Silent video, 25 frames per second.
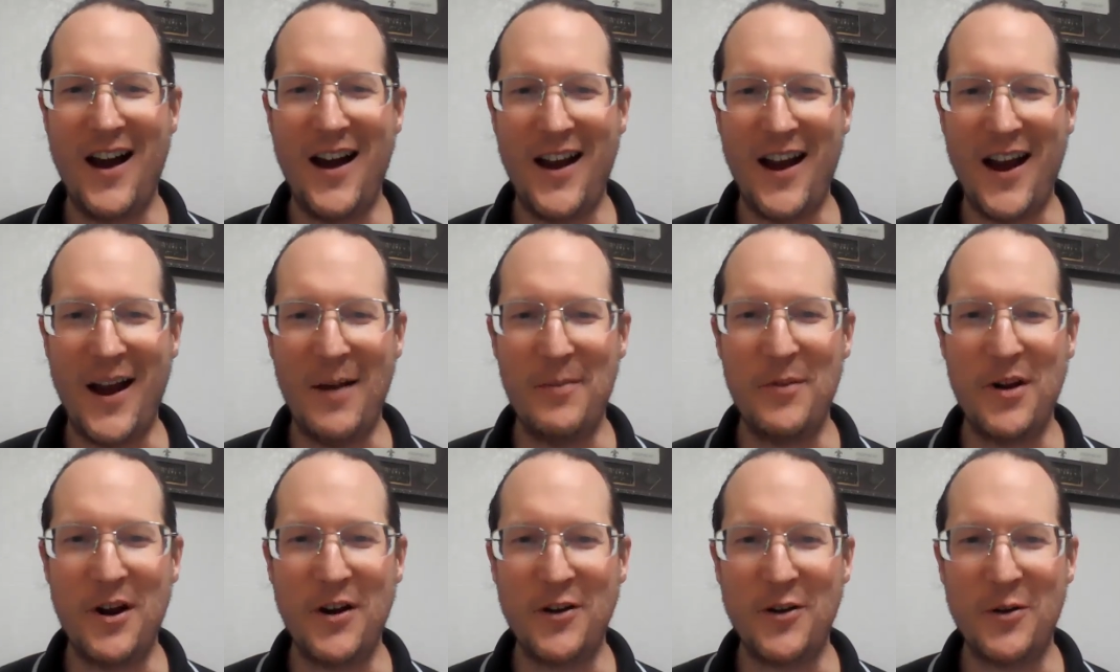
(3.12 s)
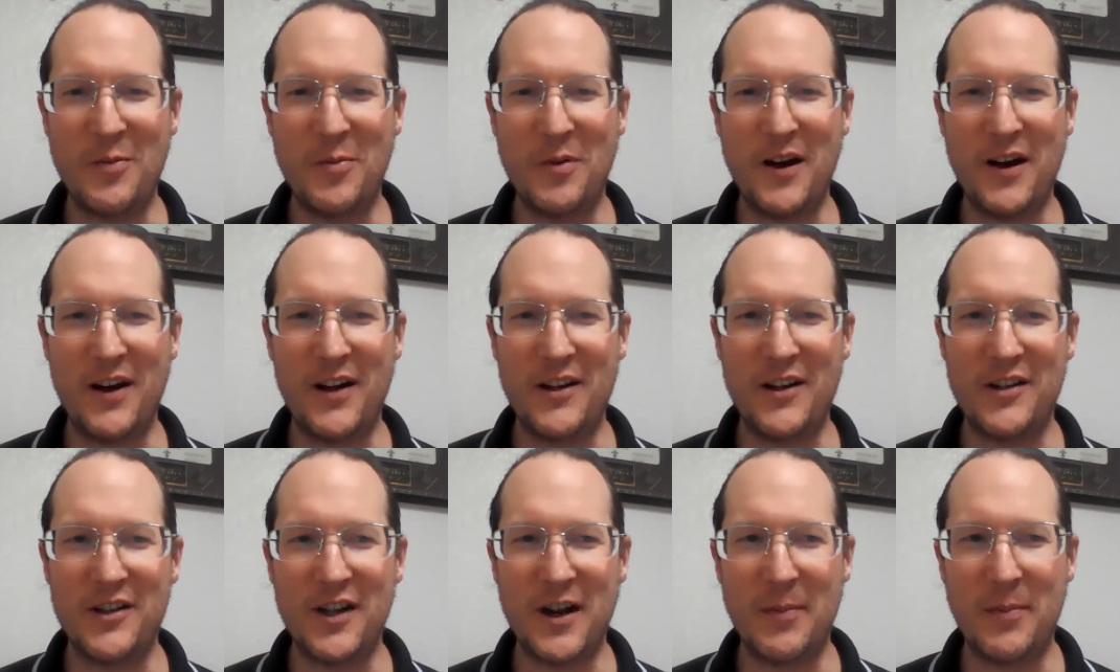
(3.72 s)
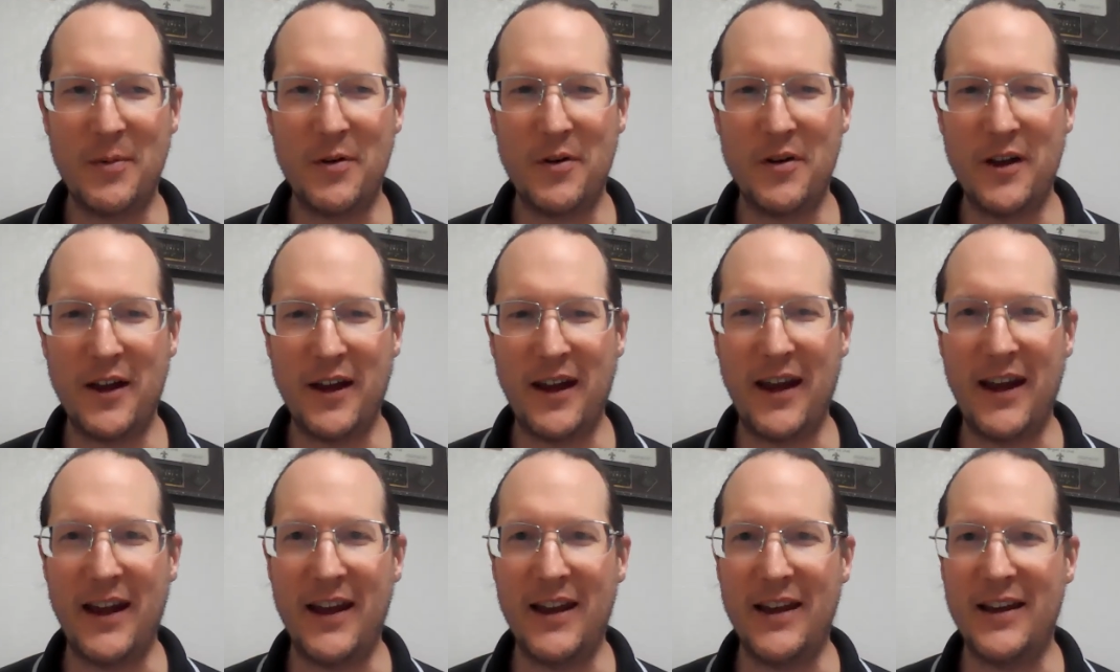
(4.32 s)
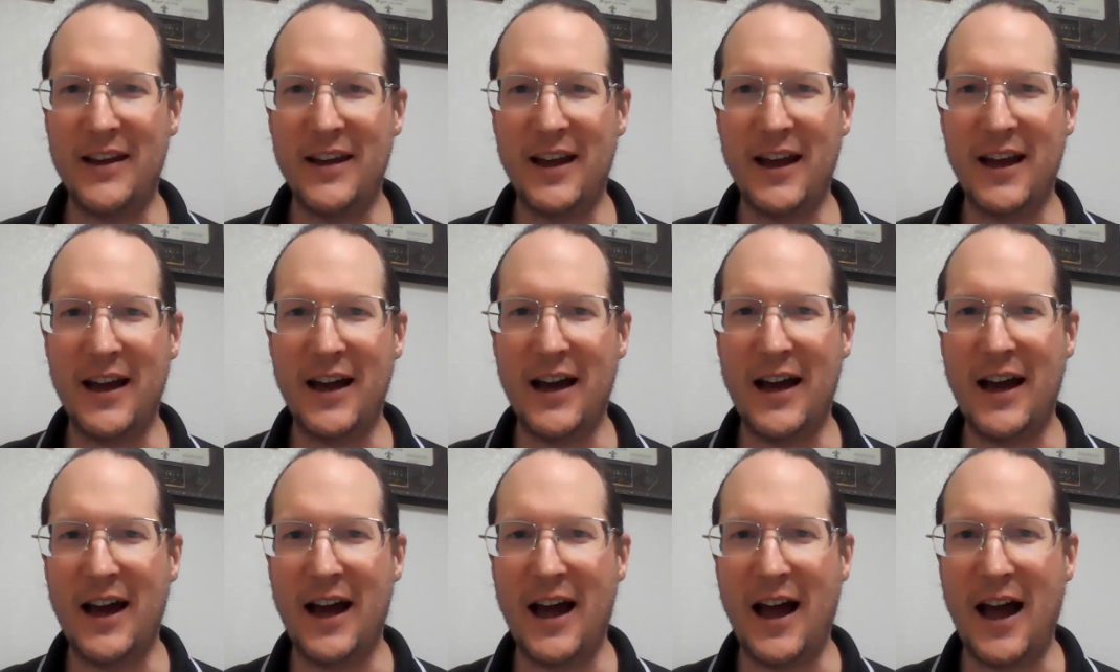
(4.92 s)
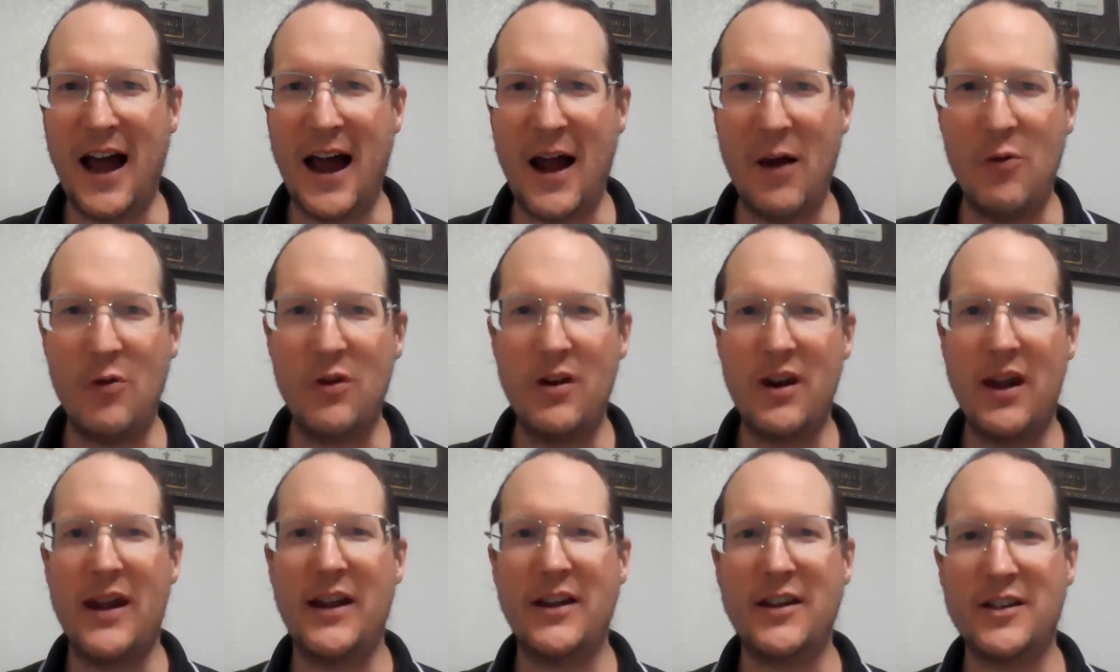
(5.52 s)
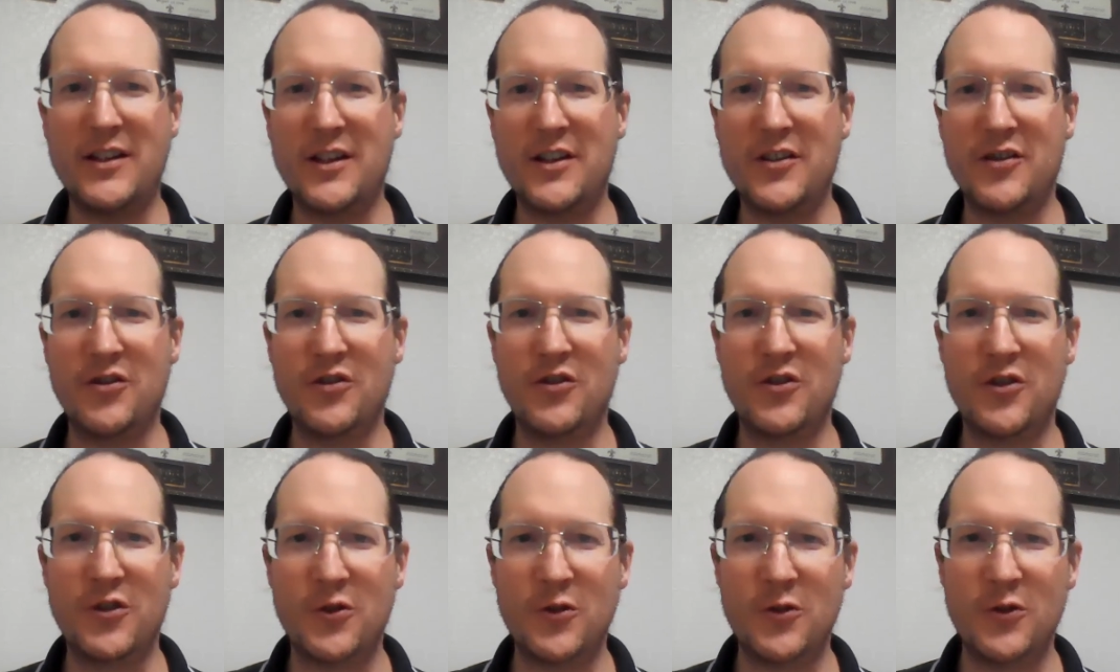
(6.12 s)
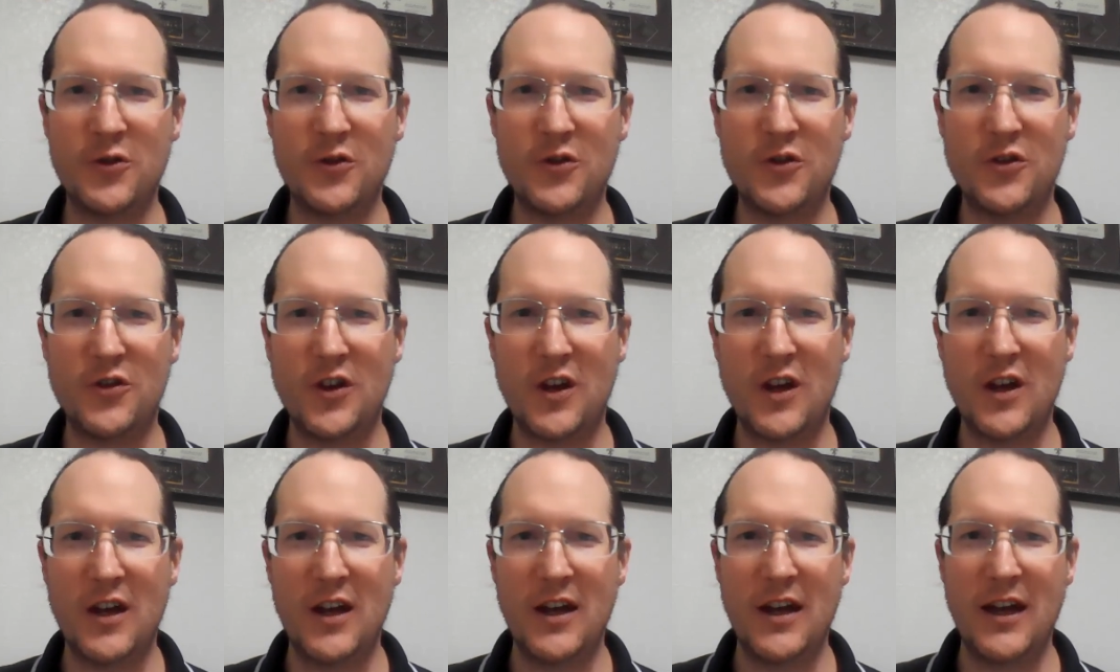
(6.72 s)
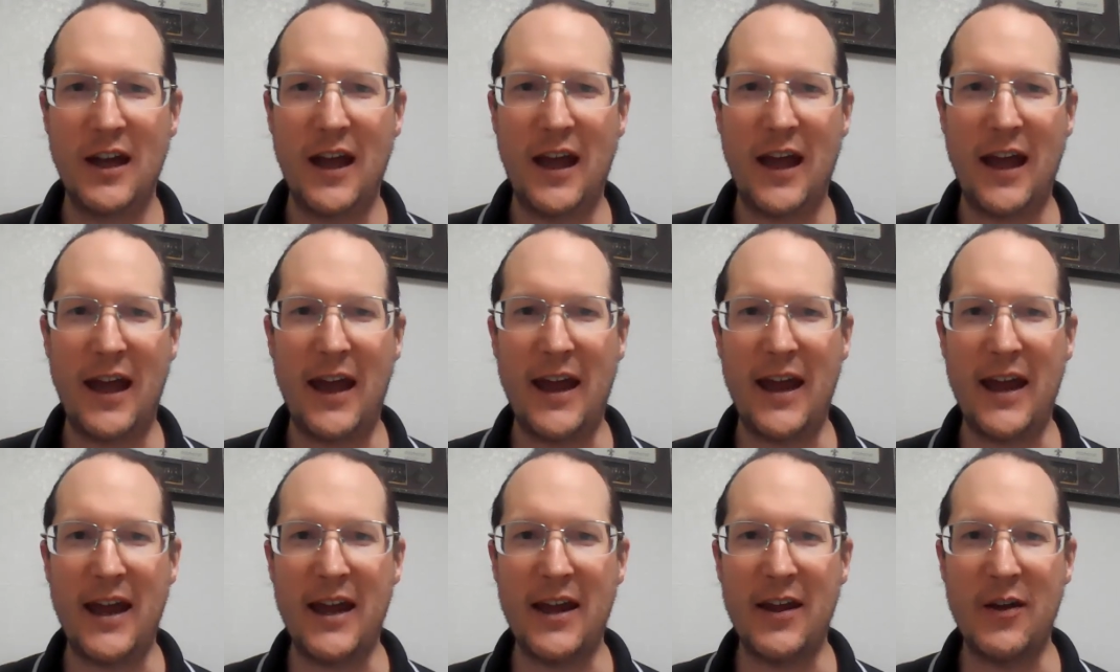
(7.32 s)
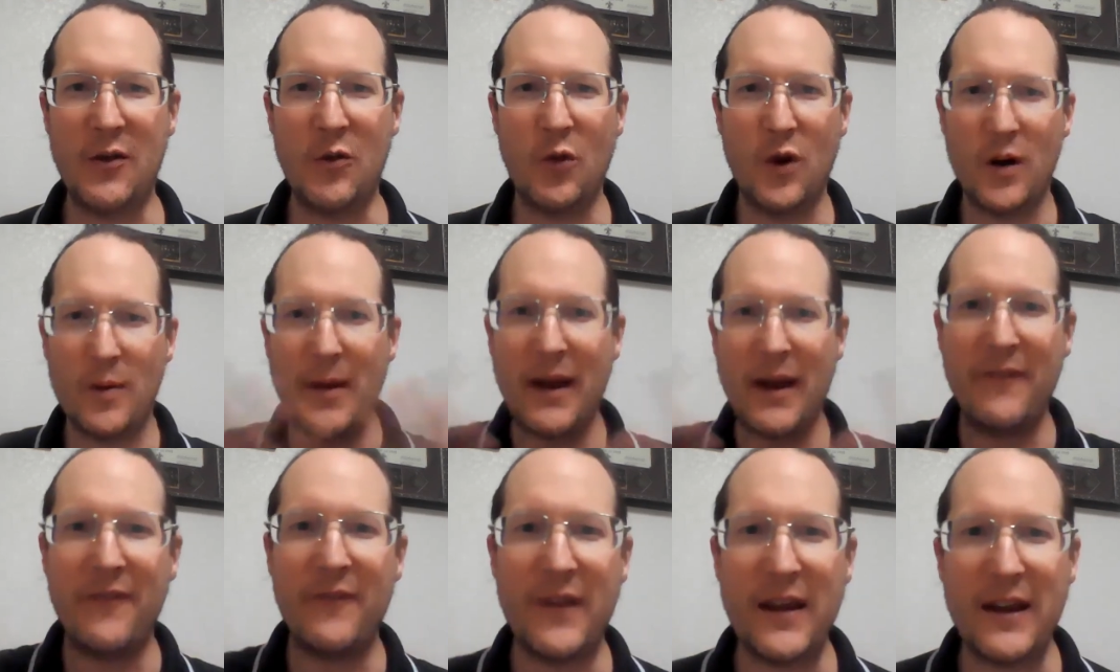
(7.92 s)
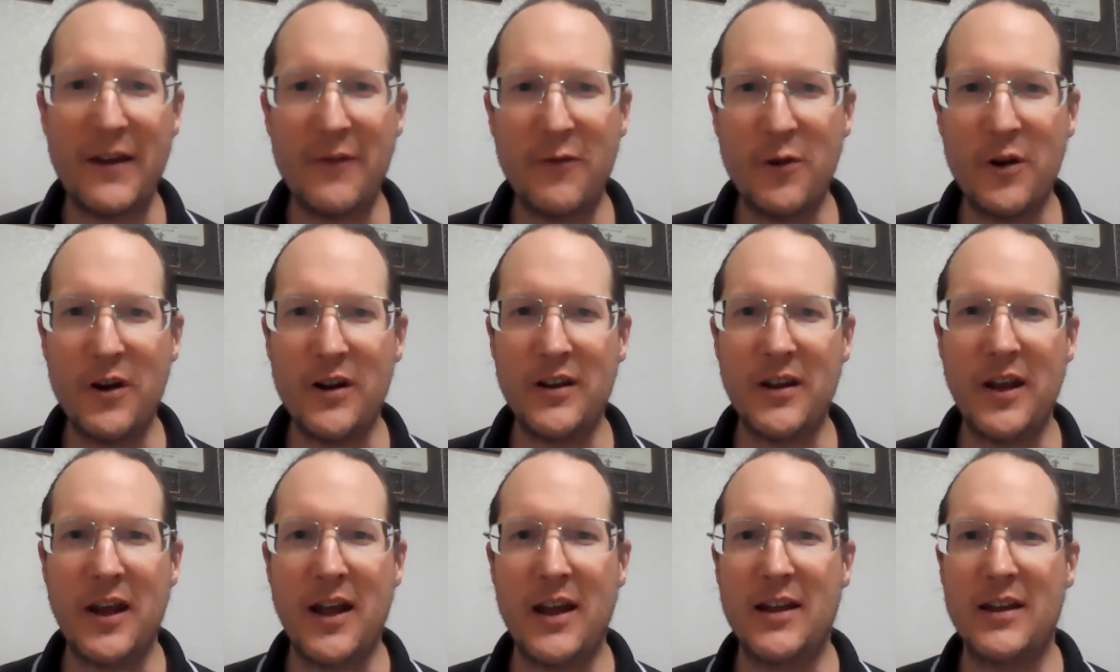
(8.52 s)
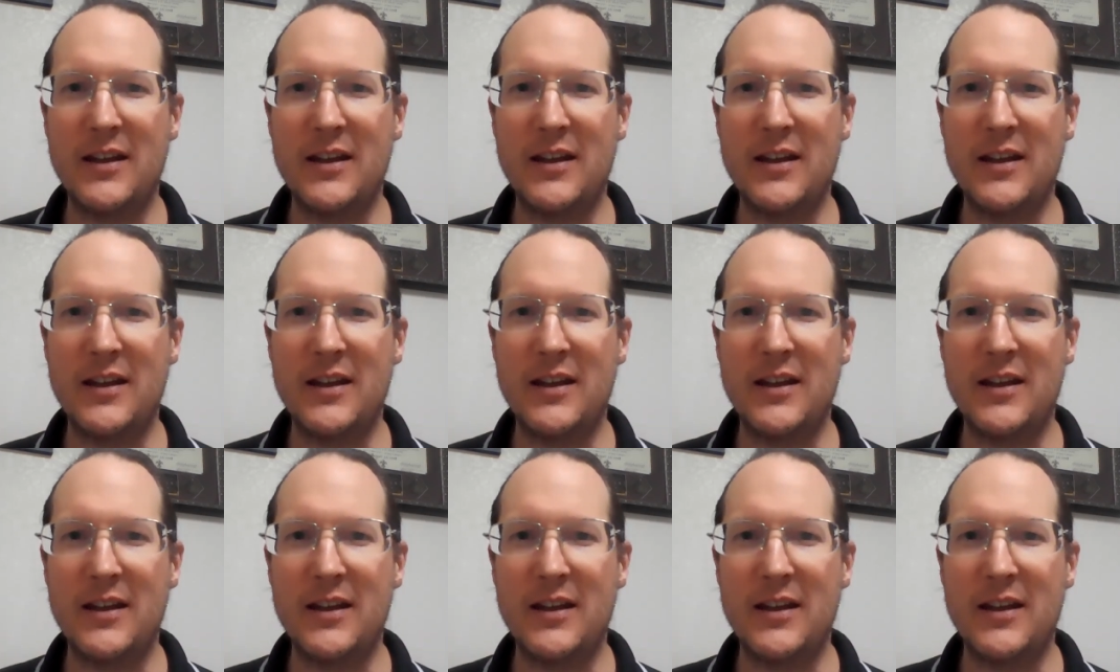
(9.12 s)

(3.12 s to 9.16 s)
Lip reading: Hi, I'm Dr. Bradley Shepard, and I would like to introduce one of my favorite